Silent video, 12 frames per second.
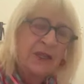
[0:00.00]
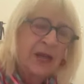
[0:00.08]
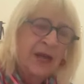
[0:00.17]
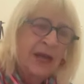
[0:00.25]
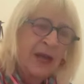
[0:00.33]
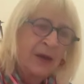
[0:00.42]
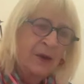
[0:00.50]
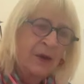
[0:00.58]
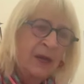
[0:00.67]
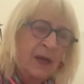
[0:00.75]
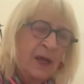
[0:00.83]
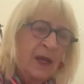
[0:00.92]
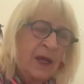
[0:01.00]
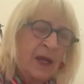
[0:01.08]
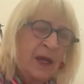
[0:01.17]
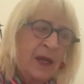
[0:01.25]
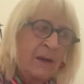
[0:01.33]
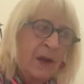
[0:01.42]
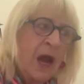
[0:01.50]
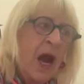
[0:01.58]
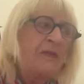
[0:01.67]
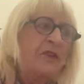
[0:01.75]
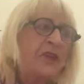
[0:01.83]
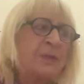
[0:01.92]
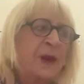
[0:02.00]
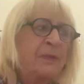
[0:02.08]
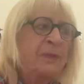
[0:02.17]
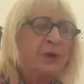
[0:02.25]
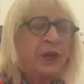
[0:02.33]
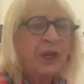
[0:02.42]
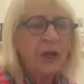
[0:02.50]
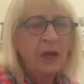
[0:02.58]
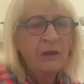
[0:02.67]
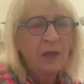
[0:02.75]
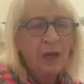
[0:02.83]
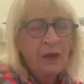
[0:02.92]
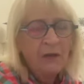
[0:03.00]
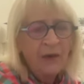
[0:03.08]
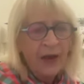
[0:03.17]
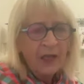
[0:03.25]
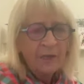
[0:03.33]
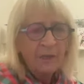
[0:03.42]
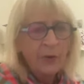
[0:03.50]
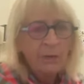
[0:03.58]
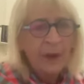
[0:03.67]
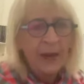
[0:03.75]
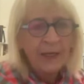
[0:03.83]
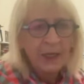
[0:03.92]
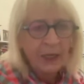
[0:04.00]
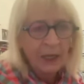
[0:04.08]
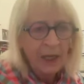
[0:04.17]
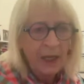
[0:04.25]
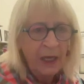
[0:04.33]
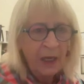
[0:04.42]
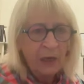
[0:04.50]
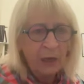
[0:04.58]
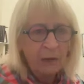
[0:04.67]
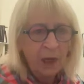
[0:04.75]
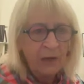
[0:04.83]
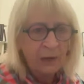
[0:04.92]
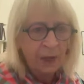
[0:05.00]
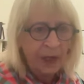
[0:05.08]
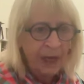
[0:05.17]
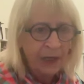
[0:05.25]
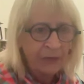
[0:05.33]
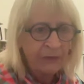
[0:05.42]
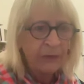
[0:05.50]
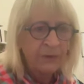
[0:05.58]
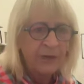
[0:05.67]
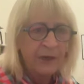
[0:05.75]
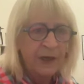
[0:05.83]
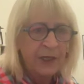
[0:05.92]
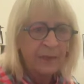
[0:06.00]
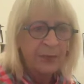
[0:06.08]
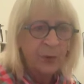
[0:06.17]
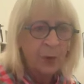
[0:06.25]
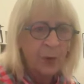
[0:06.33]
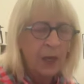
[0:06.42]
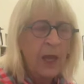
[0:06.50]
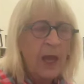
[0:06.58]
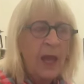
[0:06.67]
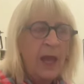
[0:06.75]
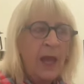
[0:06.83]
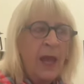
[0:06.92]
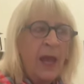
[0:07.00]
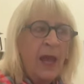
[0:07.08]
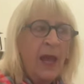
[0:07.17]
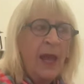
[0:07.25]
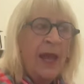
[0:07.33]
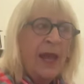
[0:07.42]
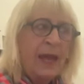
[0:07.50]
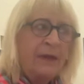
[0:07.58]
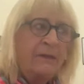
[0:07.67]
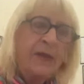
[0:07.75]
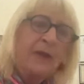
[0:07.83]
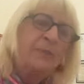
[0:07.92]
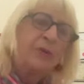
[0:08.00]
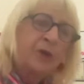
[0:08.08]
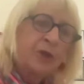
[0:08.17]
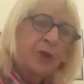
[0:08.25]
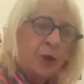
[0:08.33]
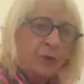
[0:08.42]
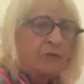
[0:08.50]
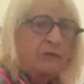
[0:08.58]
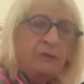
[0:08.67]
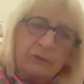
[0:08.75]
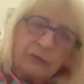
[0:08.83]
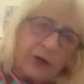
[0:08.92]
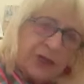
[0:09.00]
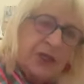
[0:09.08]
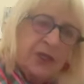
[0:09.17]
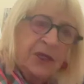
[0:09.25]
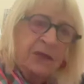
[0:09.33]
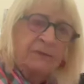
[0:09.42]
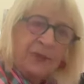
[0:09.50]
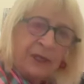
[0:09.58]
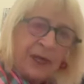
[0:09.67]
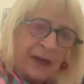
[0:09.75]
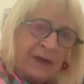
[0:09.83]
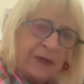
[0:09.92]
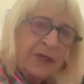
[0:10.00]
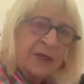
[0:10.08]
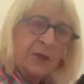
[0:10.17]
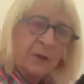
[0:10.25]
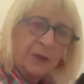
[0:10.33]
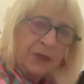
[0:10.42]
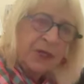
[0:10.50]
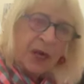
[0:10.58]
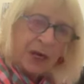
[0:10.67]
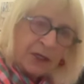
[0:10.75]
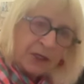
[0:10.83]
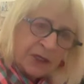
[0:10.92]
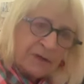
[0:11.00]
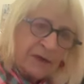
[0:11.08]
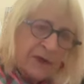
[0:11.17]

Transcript: now. I've just been putting it on Facebook, basically. I've got a Latham Films Facebook, and then put it on Risk and the other St Kilda sites for